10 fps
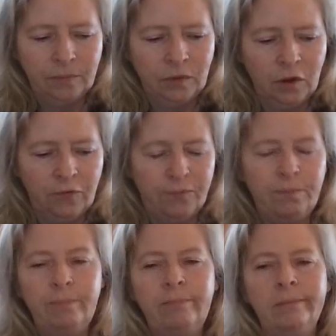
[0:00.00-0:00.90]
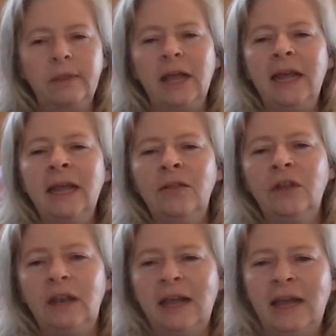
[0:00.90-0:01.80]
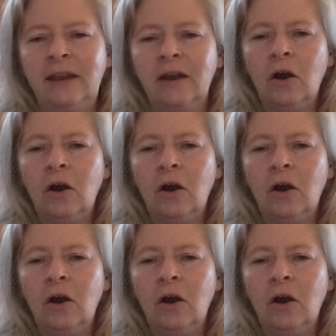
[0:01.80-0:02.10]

they're laying the lead